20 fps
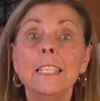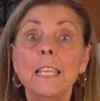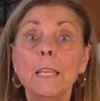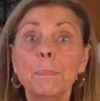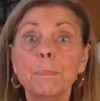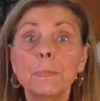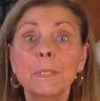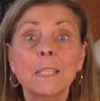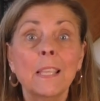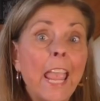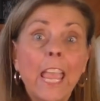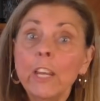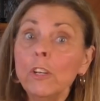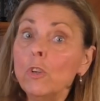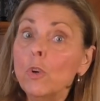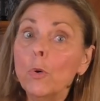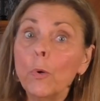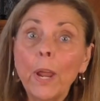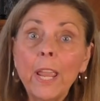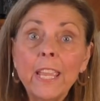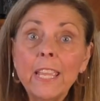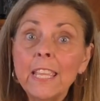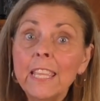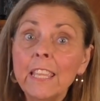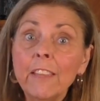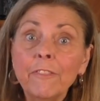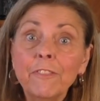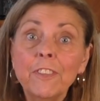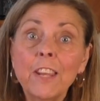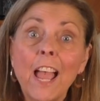tips, and great
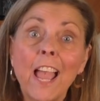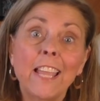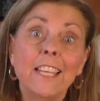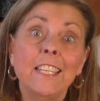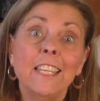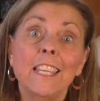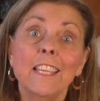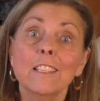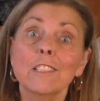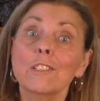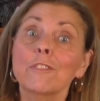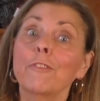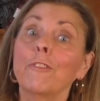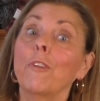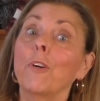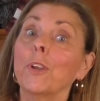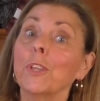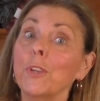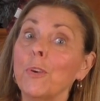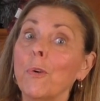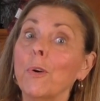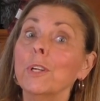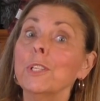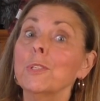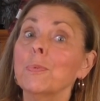gift ideas for your